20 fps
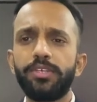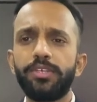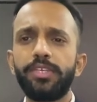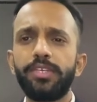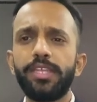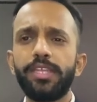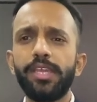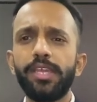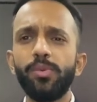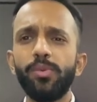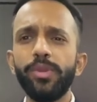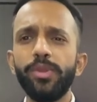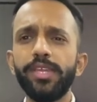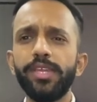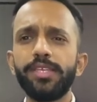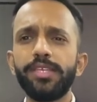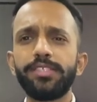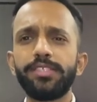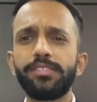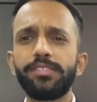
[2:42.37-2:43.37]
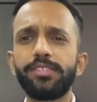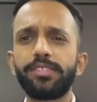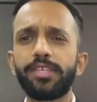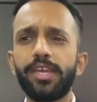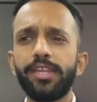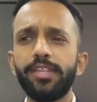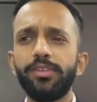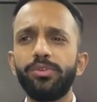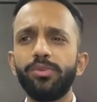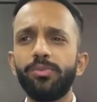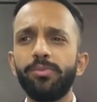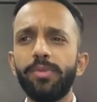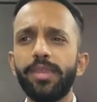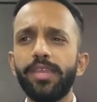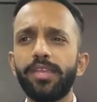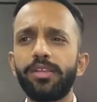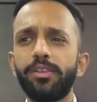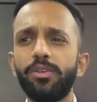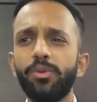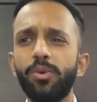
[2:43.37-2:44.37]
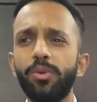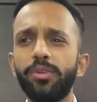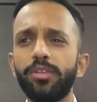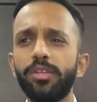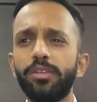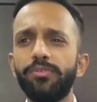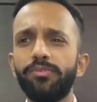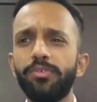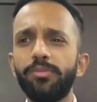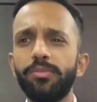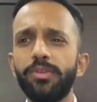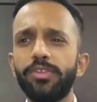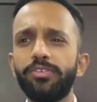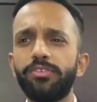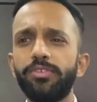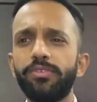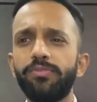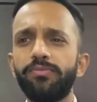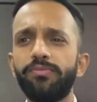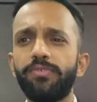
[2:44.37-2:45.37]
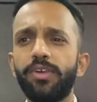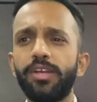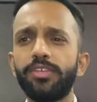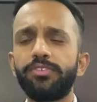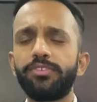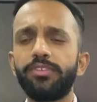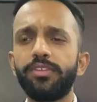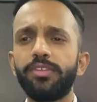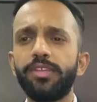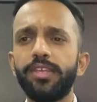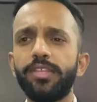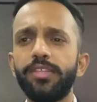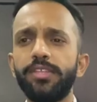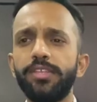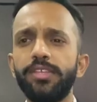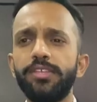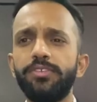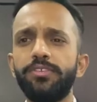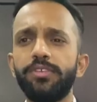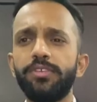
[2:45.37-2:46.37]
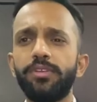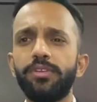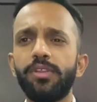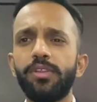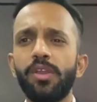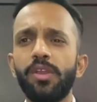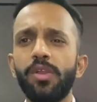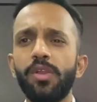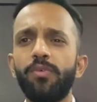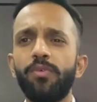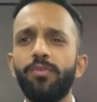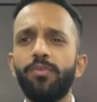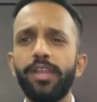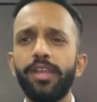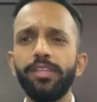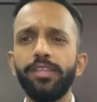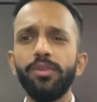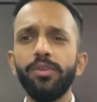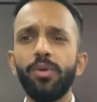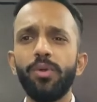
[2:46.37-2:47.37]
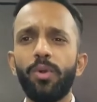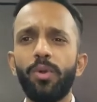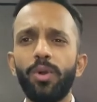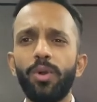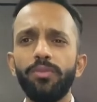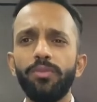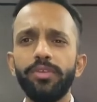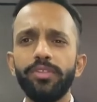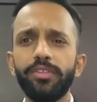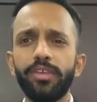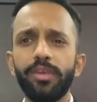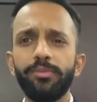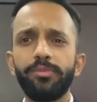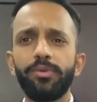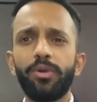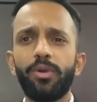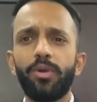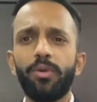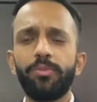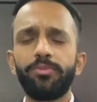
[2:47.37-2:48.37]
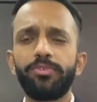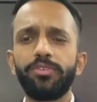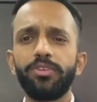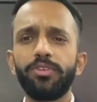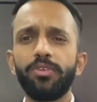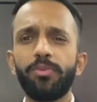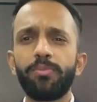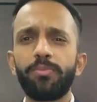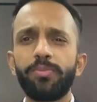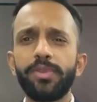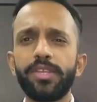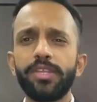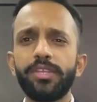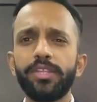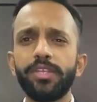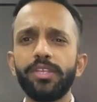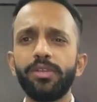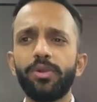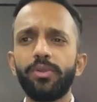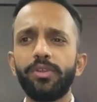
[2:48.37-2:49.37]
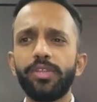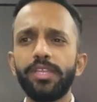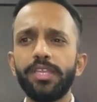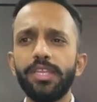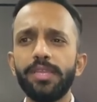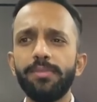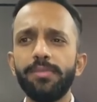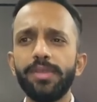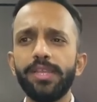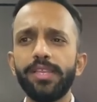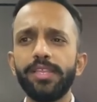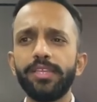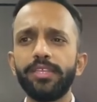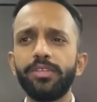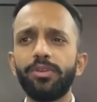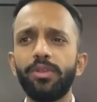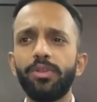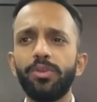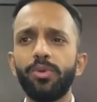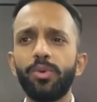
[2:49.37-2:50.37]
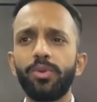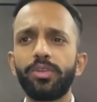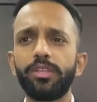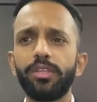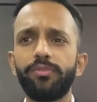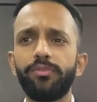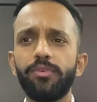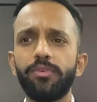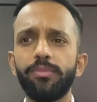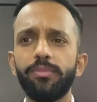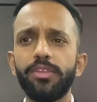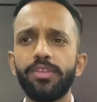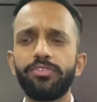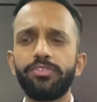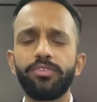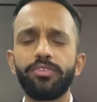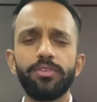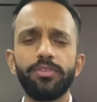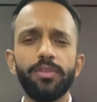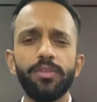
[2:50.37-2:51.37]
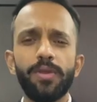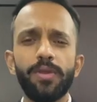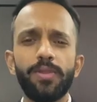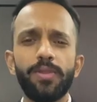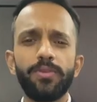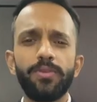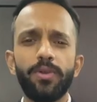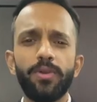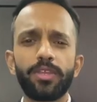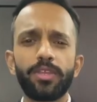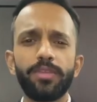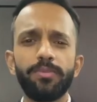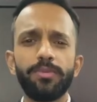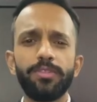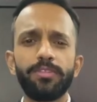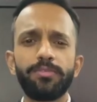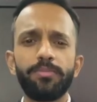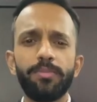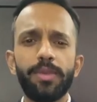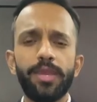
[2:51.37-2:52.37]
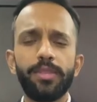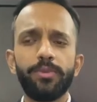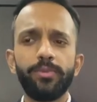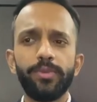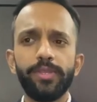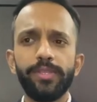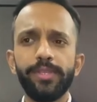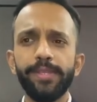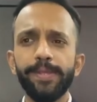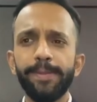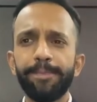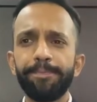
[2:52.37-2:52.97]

Tailway is designed to make load confirmation faster and easier. While you always have the option of printing or emailing your load confirmation documents manually,